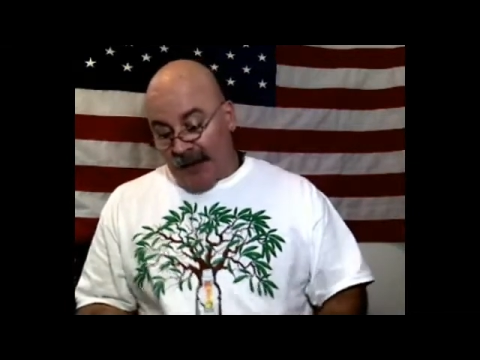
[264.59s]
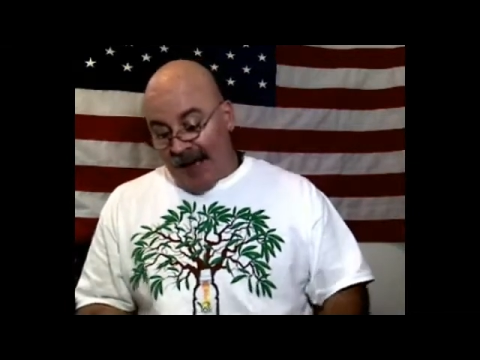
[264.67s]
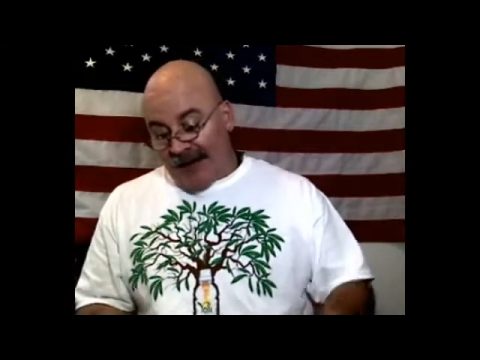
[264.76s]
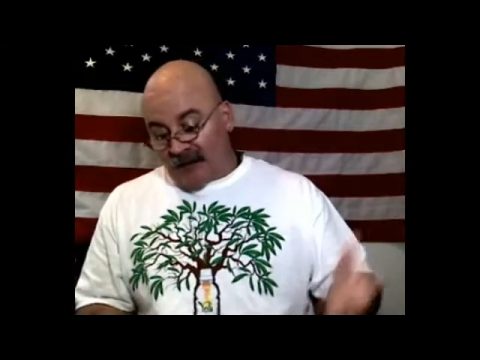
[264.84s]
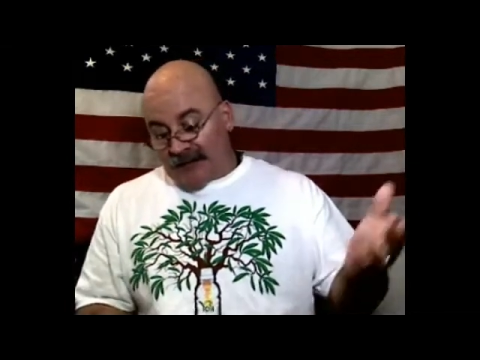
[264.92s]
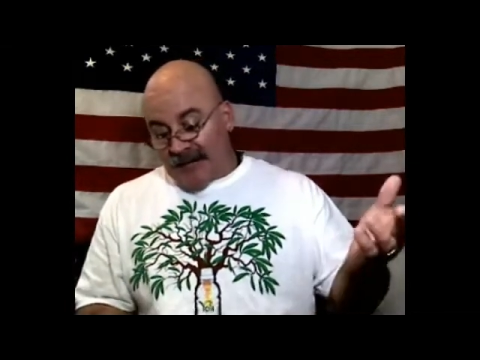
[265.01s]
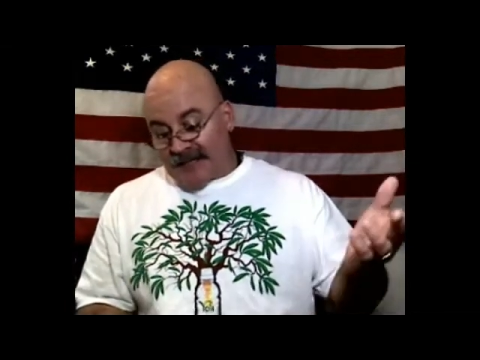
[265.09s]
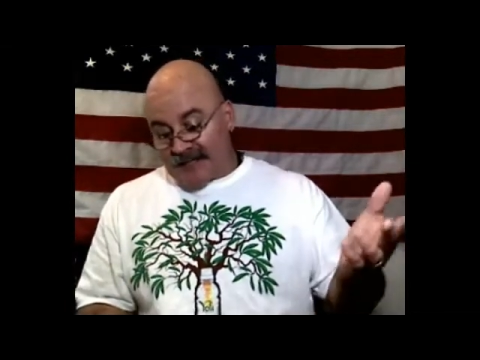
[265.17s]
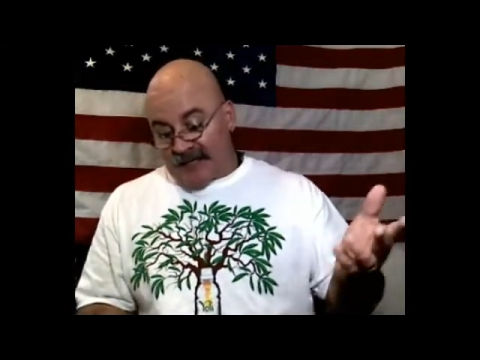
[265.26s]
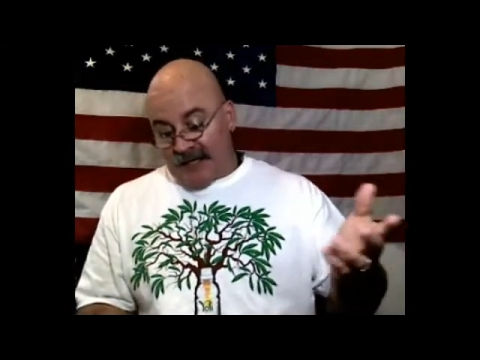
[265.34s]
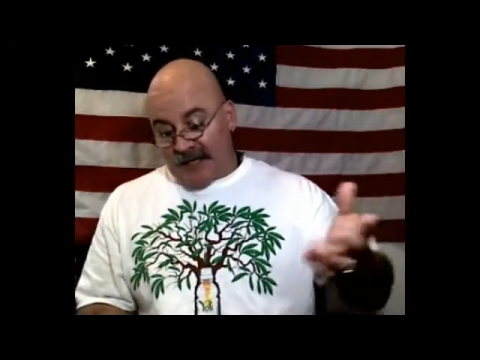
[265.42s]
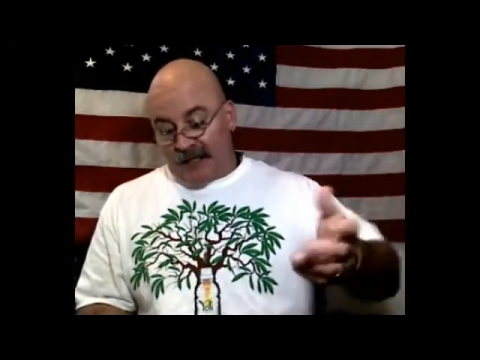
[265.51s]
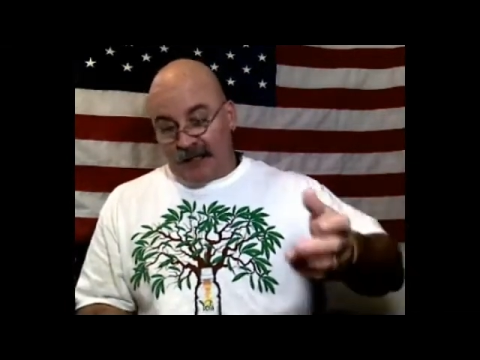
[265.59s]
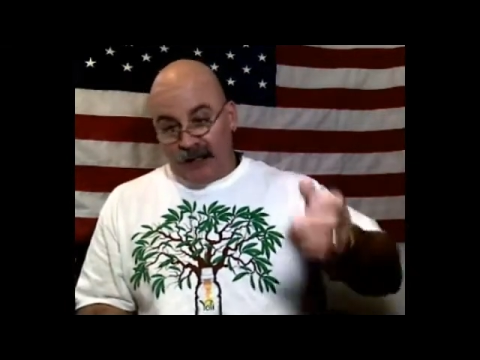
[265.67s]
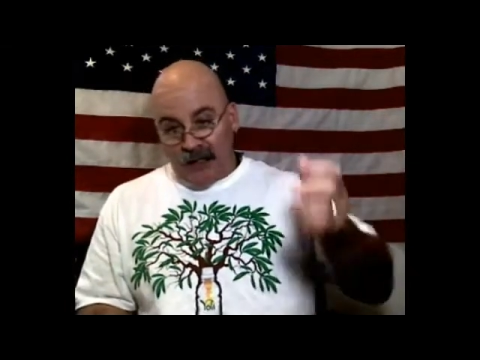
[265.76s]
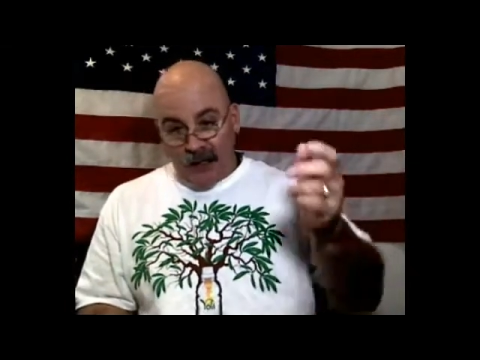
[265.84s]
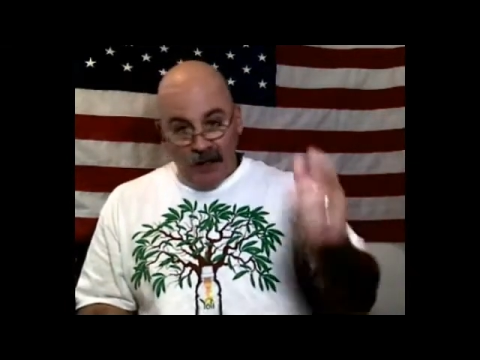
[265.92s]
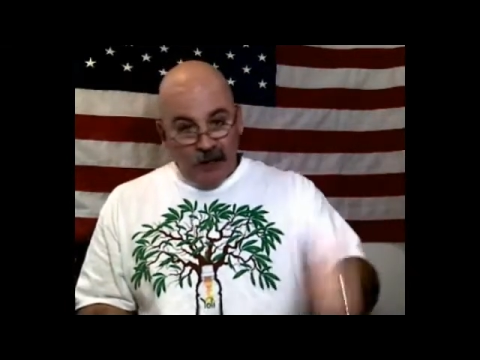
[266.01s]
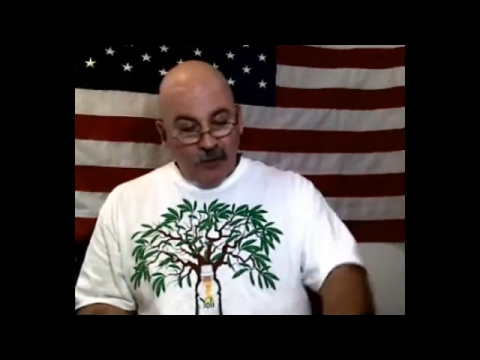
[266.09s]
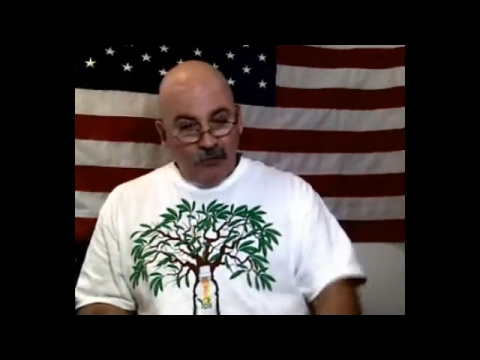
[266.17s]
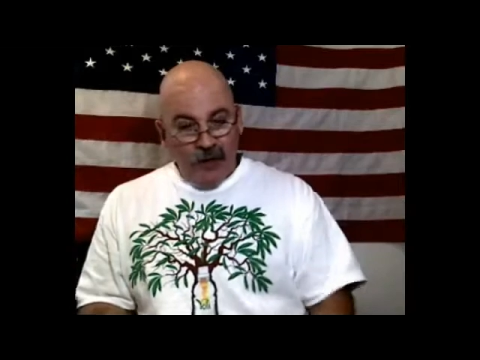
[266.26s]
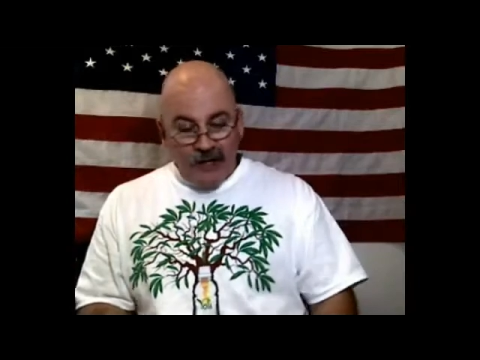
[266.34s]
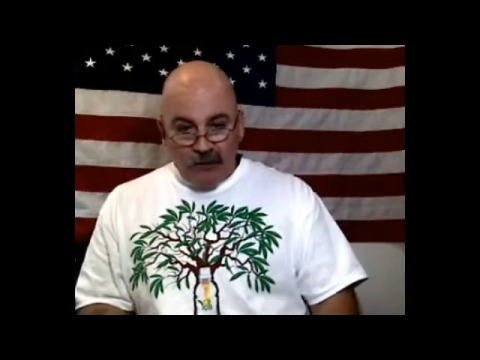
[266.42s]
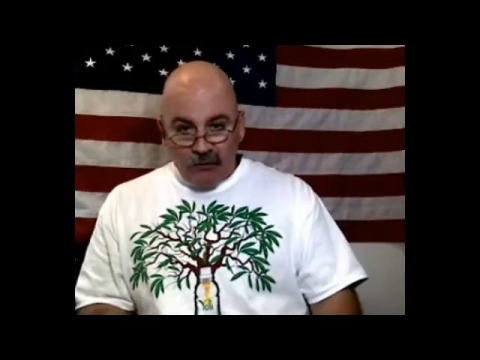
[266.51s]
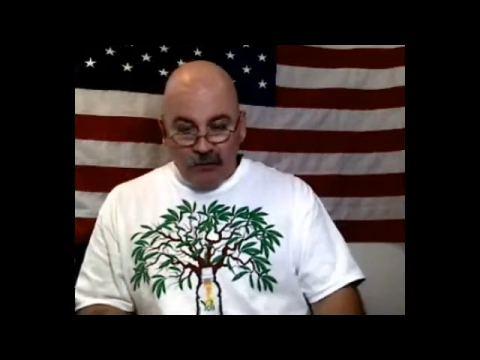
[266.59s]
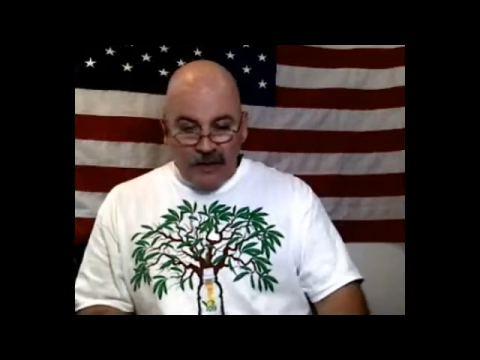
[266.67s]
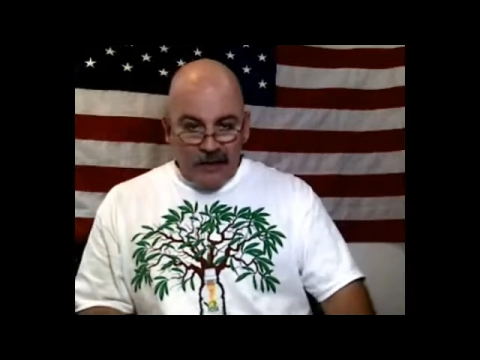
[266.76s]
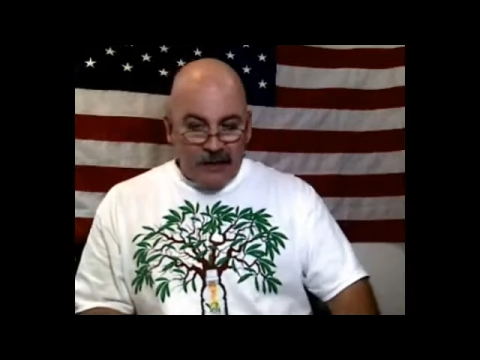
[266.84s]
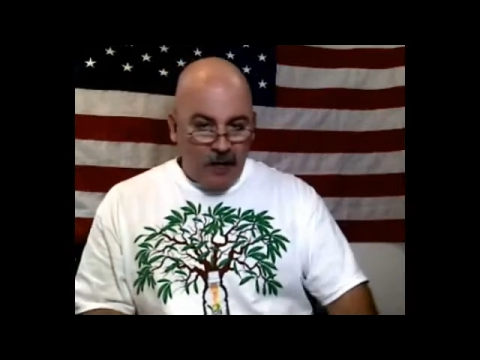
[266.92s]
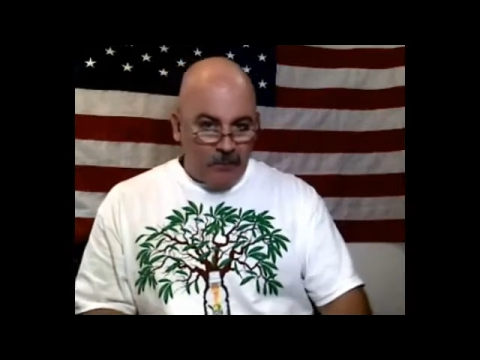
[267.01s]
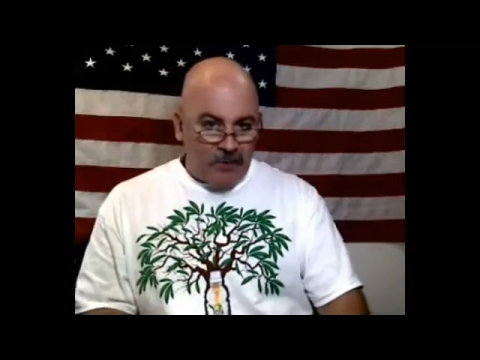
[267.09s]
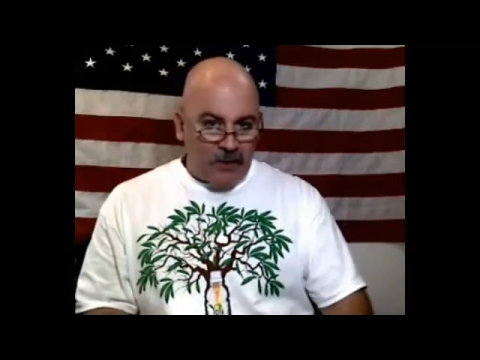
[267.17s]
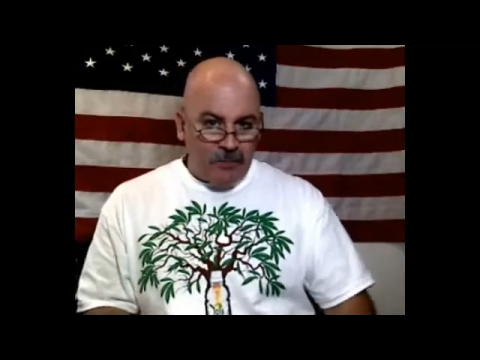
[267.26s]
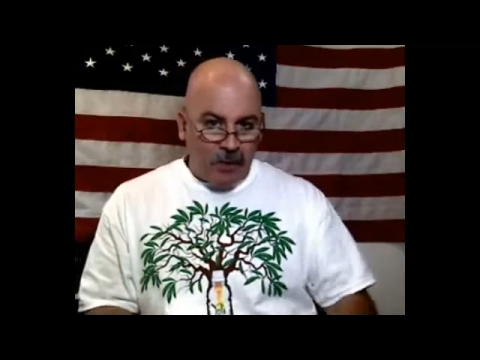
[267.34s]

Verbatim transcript: IO 19, a uh, great great company,